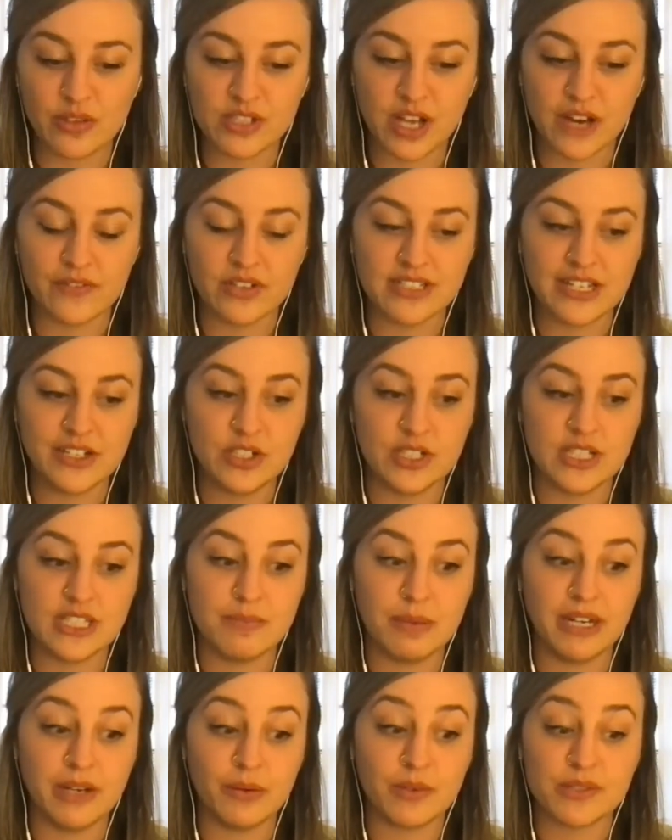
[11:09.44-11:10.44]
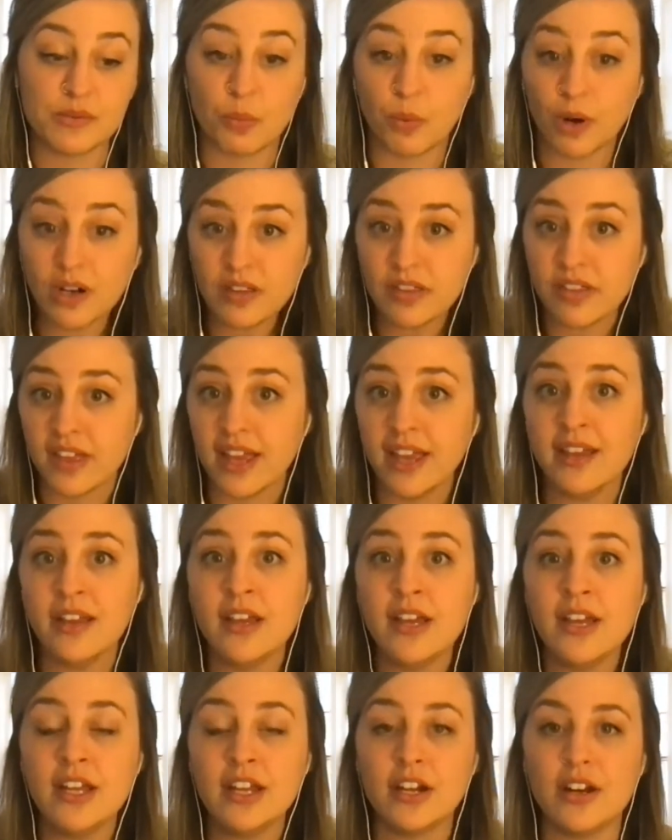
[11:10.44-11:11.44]
conversations, but it was worth it,
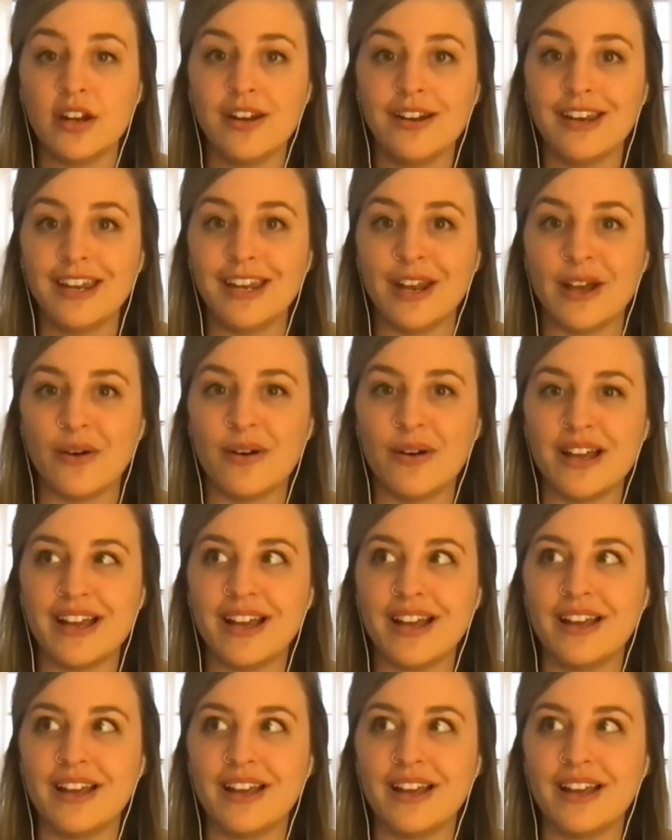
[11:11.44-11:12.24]
you know,